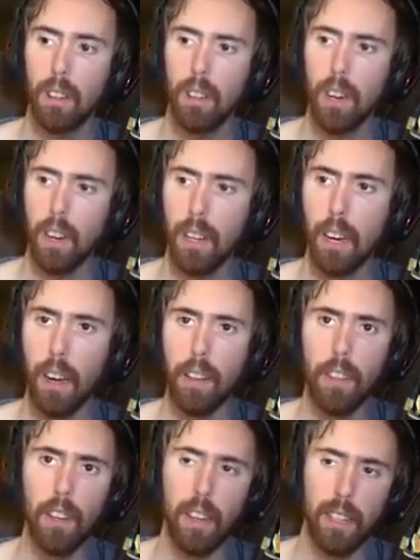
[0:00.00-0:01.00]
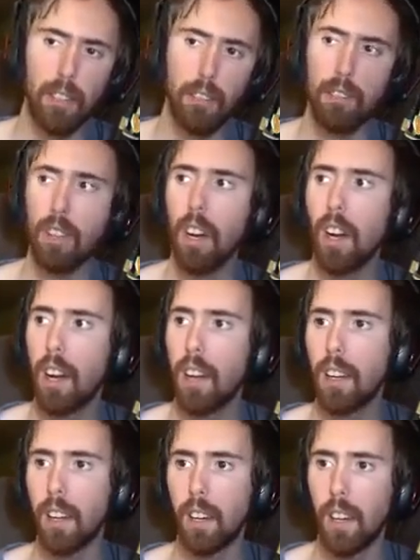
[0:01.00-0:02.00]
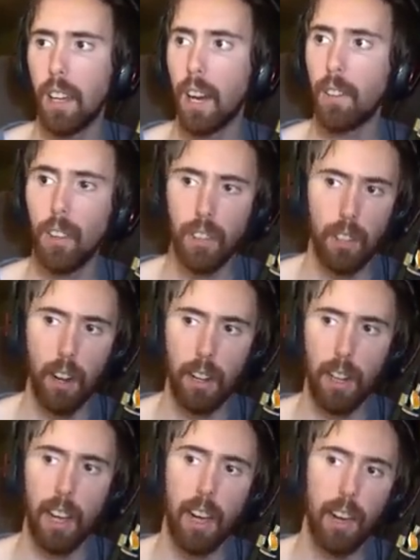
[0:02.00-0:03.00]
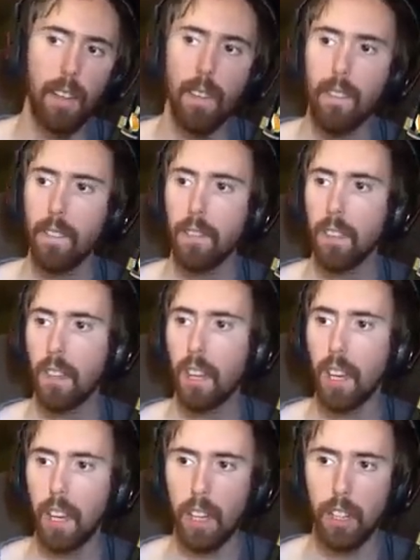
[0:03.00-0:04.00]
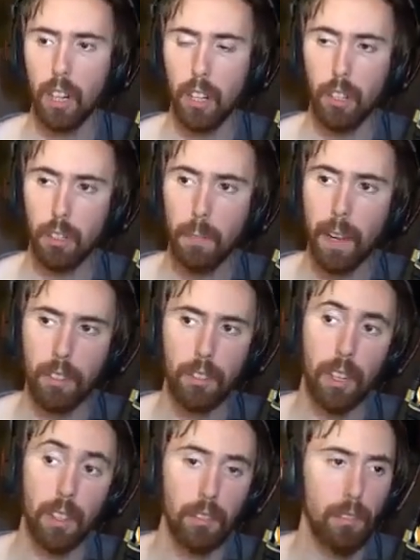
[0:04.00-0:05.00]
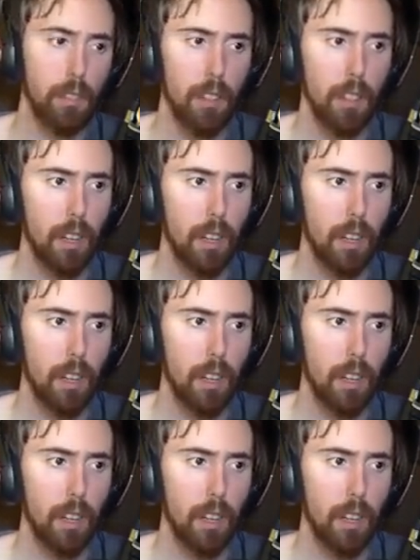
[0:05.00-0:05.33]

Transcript: Yeah, and then like his son and everything like that. It just made sense.